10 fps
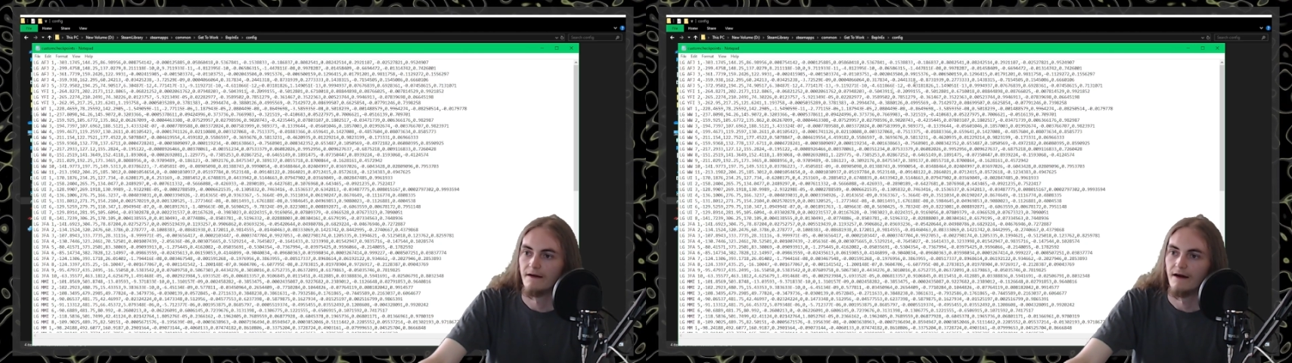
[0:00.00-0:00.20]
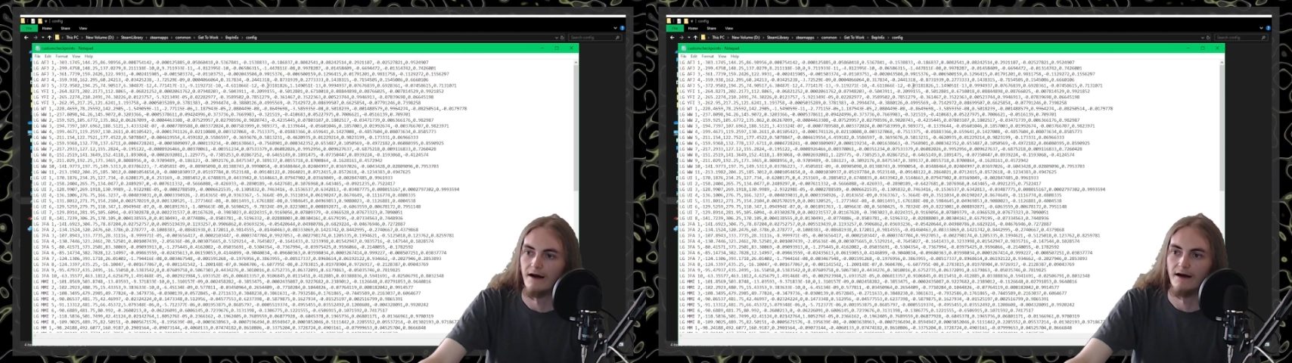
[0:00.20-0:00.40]

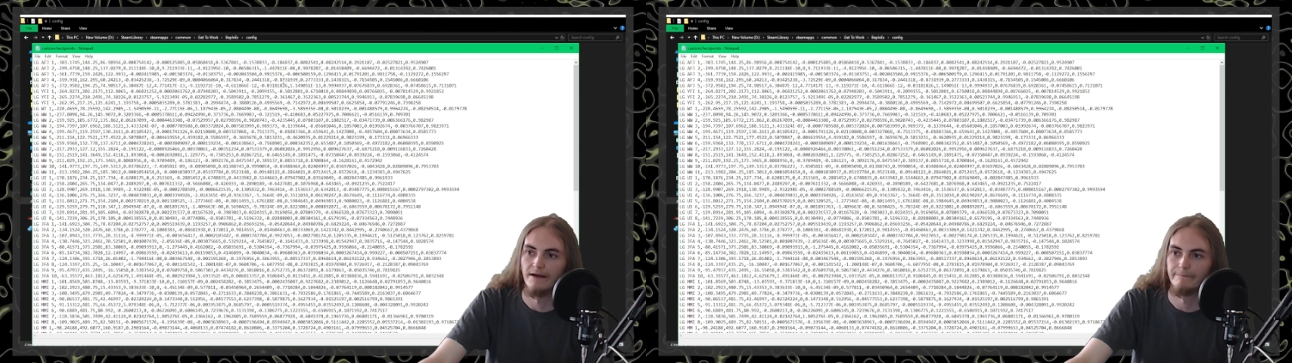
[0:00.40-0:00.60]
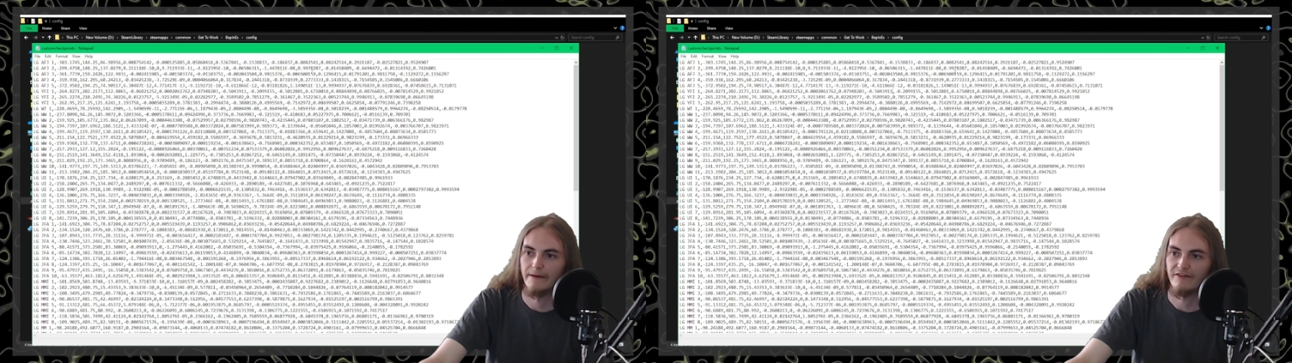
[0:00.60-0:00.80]

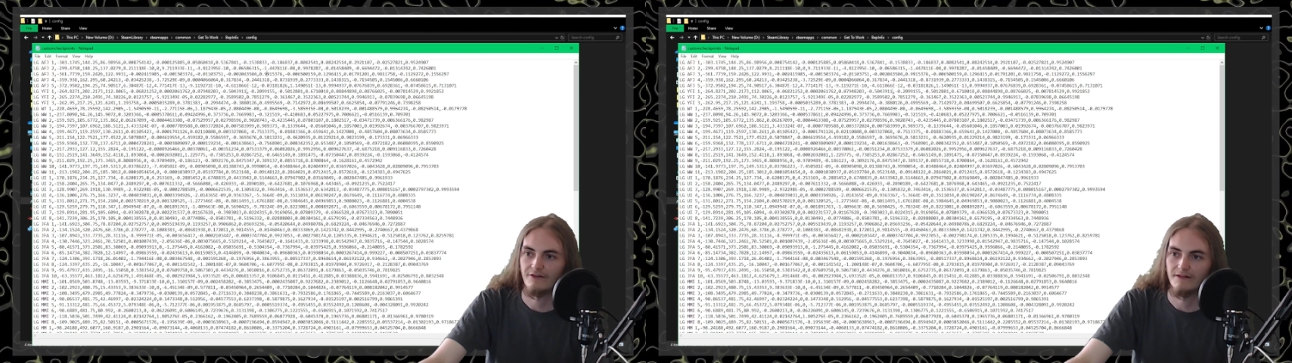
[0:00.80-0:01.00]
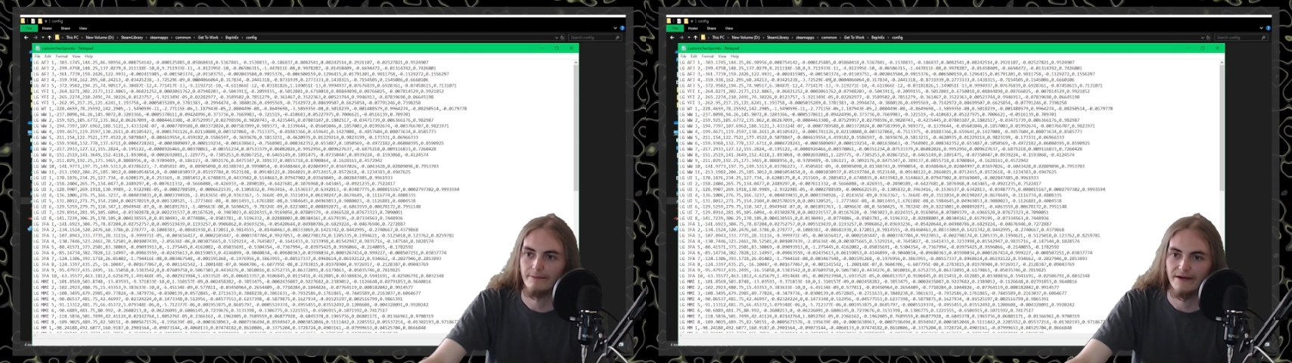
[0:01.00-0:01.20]
And
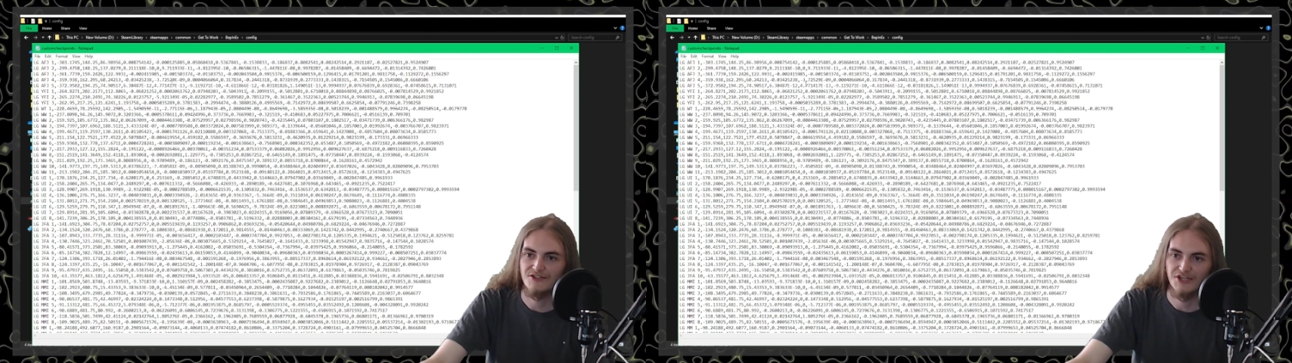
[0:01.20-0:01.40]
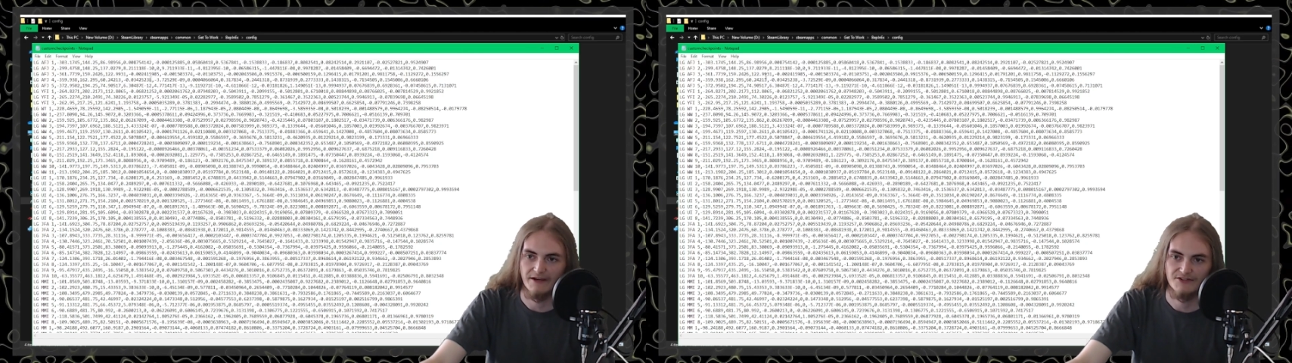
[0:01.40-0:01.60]
basically by
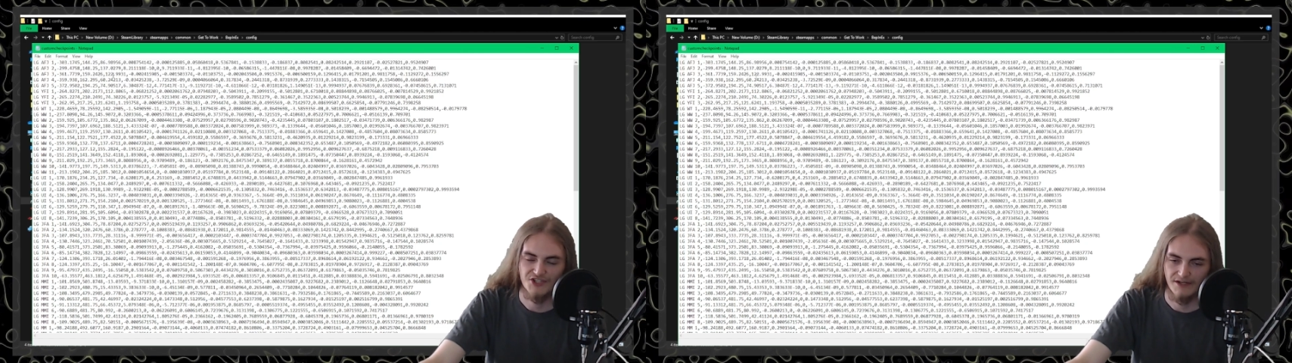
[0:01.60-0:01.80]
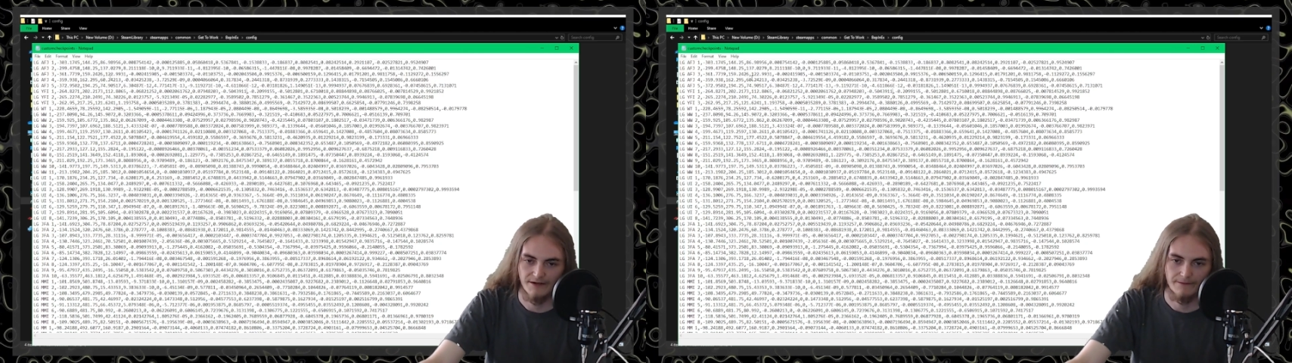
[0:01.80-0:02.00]

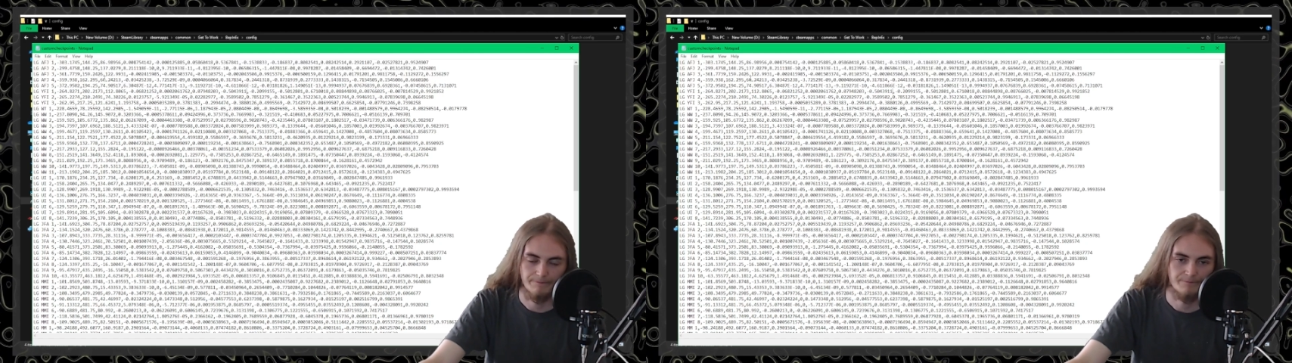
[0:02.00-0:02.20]
changing